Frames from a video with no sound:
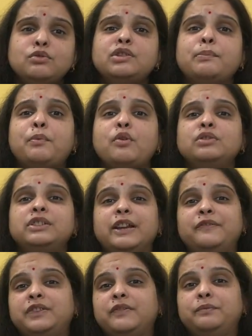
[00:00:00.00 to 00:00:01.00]
So suppose
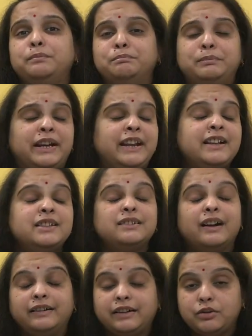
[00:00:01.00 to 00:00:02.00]
if the bleeding
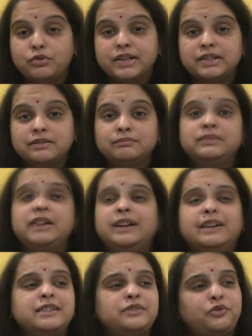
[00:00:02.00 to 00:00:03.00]
is continuous,
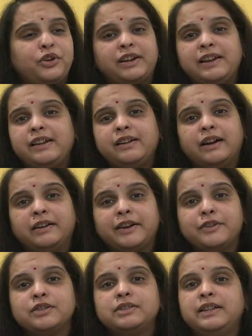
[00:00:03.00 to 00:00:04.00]
it is trickling
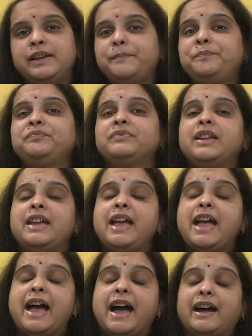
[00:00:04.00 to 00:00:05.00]
continuously,
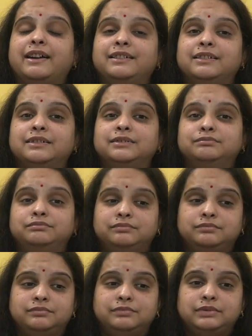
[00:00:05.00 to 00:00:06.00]
and
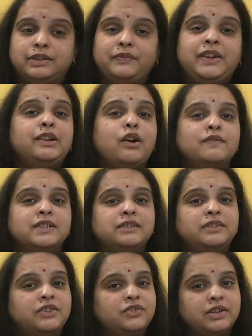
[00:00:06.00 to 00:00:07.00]
the week of
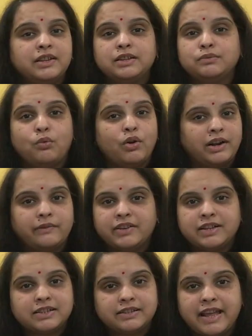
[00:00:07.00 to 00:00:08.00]
gestation is
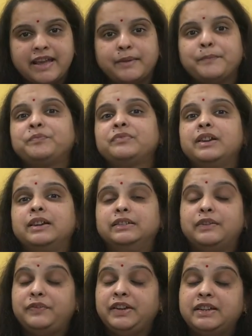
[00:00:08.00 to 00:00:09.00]
whatever is there,
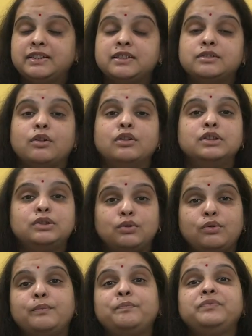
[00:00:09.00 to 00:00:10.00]
the fetus is
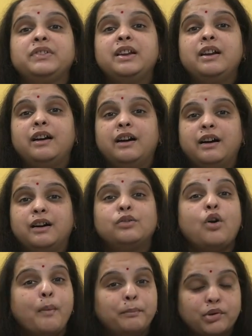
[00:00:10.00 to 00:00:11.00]
also
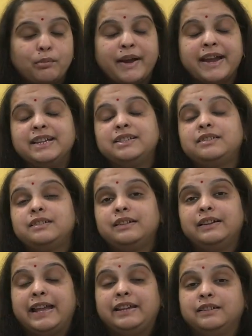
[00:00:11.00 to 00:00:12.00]

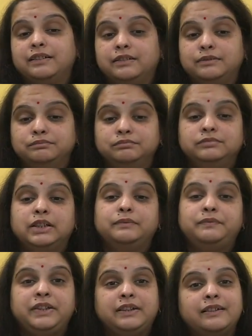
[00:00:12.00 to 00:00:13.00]
compromised, like
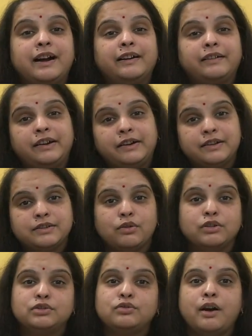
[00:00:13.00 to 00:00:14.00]
the fetal heart rate is
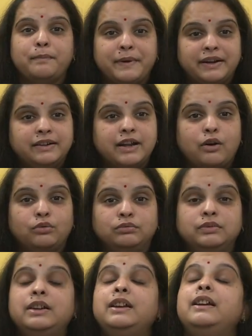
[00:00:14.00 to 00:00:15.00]
also up and
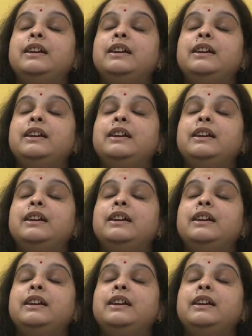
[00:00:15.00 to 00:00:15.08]
down,